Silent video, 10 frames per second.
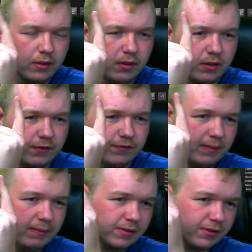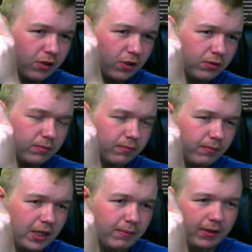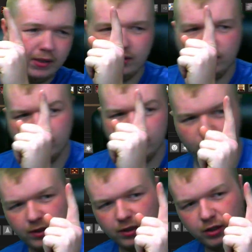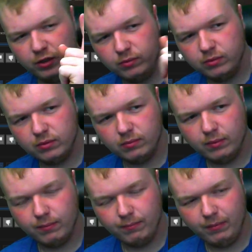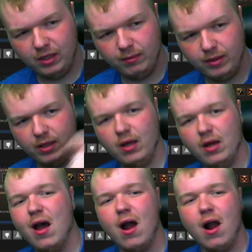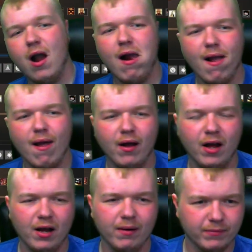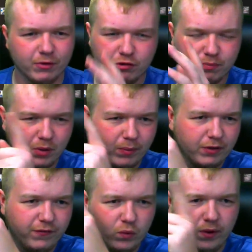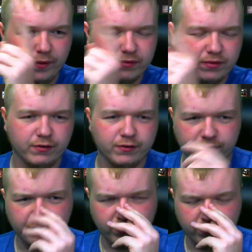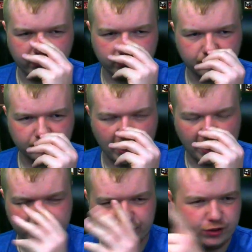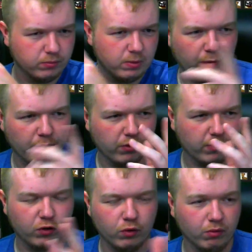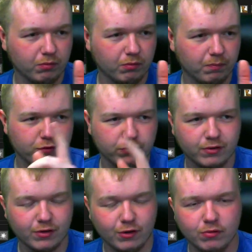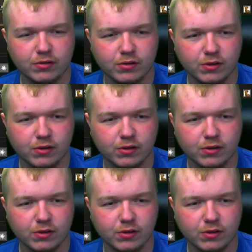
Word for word: The Flaming Skull, maybe. Scooby-Doo, maybe. Um, there's probably a few others in there too that I just don't remember of whose pictures who. So,